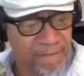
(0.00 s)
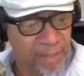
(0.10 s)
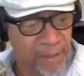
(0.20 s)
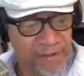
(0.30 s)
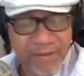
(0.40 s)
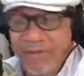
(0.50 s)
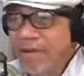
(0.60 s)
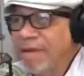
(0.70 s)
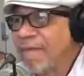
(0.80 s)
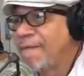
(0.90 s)
bless his
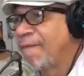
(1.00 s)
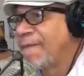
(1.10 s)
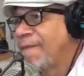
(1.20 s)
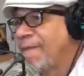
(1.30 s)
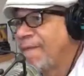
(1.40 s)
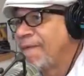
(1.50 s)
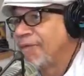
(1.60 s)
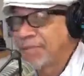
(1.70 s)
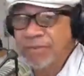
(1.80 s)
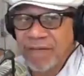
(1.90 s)
heart.
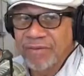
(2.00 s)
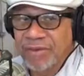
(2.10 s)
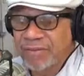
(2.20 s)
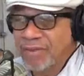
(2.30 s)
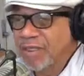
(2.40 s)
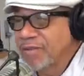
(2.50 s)
Still driving his trucks.